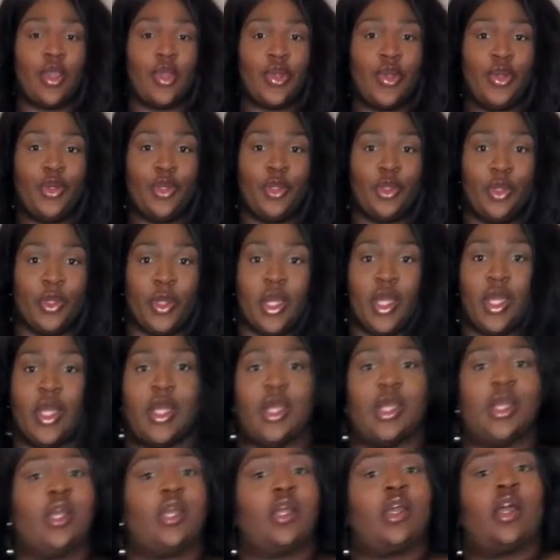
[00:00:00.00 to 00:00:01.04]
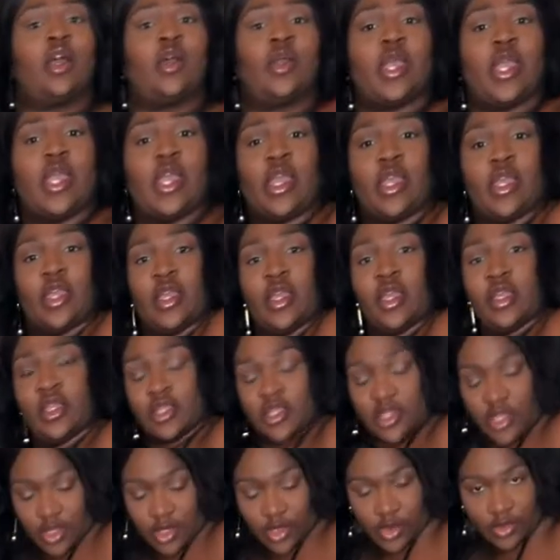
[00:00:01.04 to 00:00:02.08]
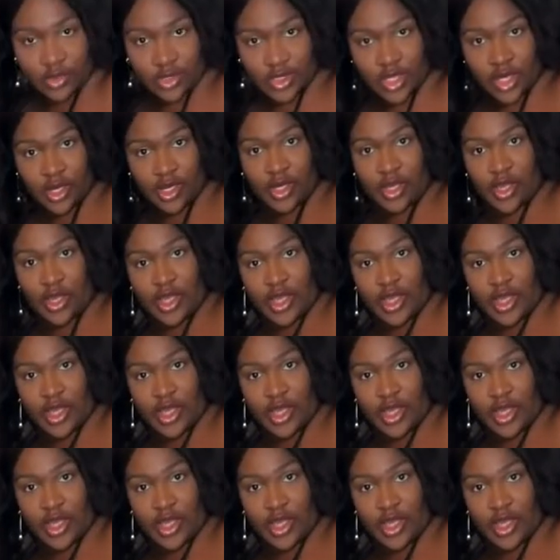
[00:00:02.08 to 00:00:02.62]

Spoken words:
Ooh, okay. So, sorry, y'all.